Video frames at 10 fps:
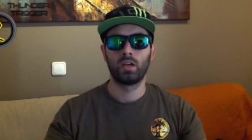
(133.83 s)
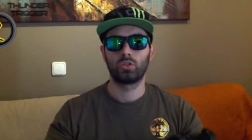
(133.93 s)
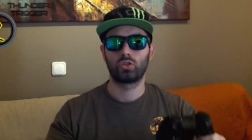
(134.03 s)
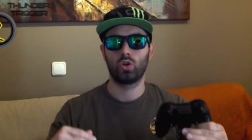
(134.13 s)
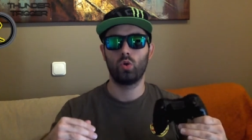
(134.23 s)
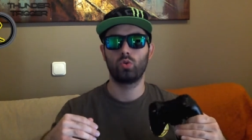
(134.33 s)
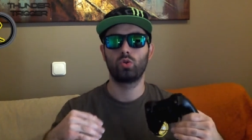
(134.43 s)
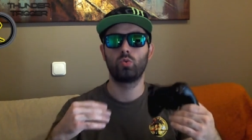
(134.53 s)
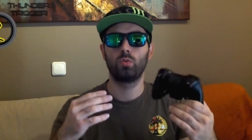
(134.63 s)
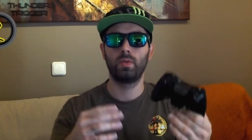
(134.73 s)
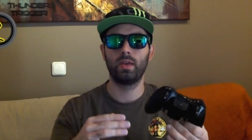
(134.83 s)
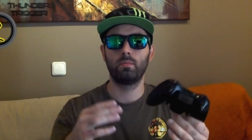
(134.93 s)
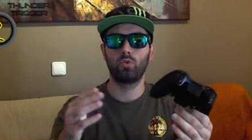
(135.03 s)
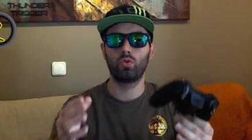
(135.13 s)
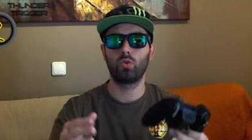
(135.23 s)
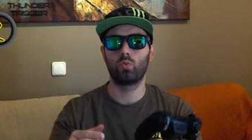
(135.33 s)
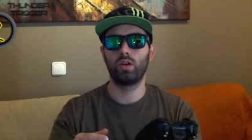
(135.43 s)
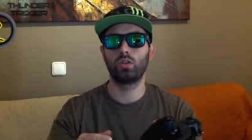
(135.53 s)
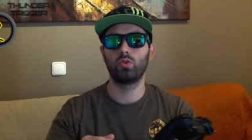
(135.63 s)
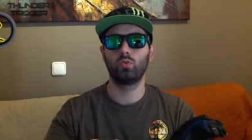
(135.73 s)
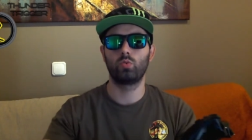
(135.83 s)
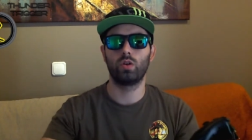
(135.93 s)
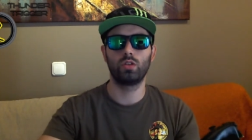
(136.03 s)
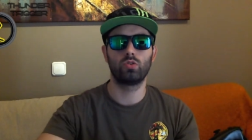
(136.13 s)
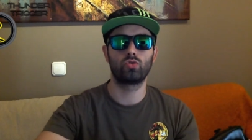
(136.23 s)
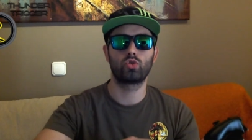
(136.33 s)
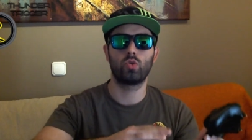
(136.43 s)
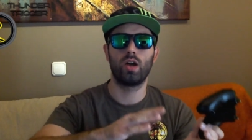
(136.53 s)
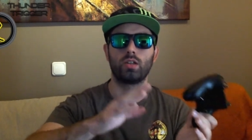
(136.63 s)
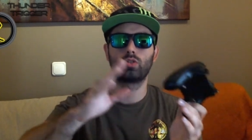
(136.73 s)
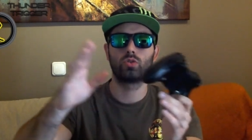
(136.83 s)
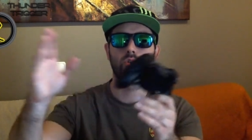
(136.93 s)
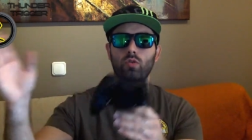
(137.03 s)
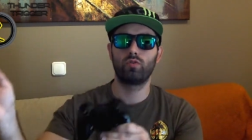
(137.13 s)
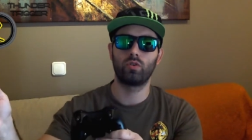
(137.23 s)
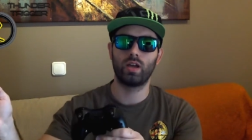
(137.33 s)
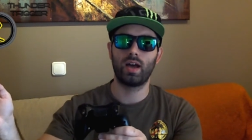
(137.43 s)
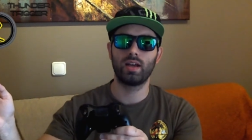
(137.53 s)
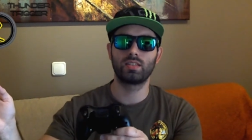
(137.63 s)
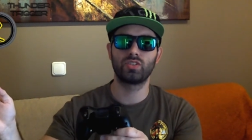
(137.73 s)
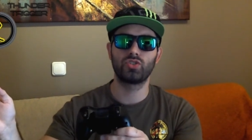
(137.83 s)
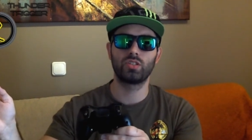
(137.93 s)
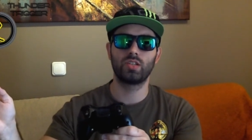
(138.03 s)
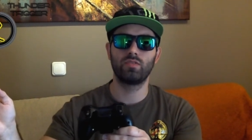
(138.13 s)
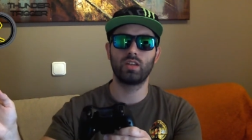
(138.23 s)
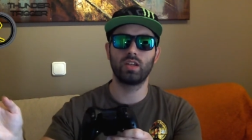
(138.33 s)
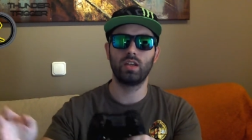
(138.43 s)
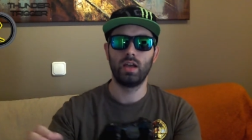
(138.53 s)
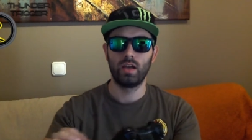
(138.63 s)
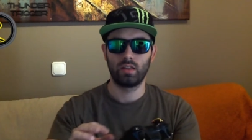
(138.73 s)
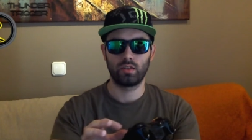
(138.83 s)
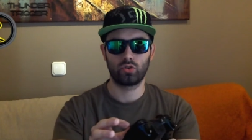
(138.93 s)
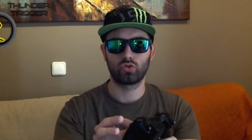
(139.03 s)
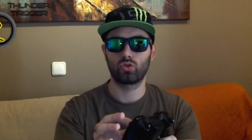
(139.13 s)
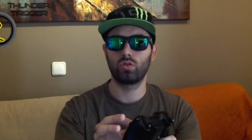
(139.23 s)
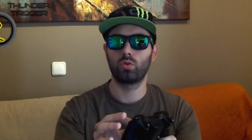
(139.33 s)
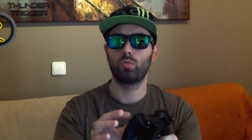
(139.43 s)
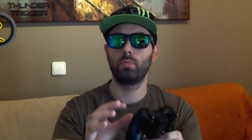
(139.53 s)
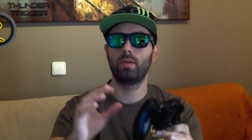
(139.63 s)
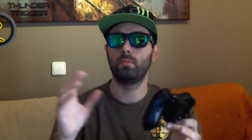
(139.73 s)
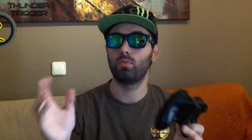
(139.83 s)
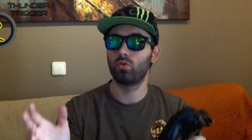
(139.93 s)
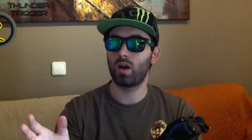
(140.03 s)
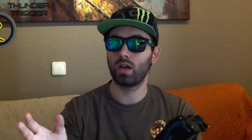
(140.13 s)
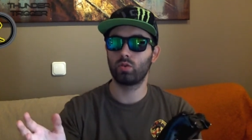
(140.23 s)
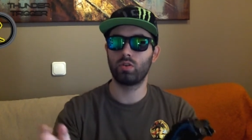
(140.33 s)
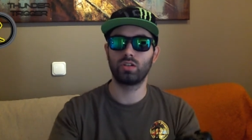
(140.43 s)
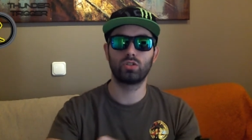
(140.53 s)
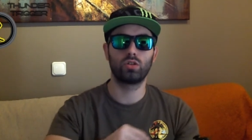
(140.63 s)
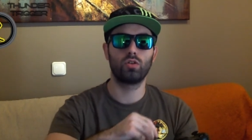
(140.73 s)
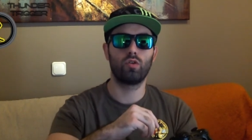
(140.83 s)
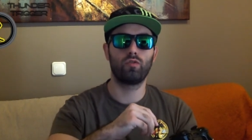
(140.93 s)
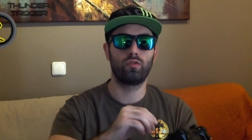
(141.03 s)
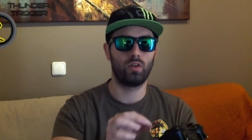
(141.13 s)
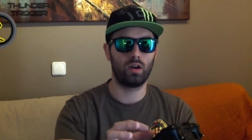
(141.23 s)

So you will be more, when you're trying to go for a high sensitivity, the controller will be more accurate instead of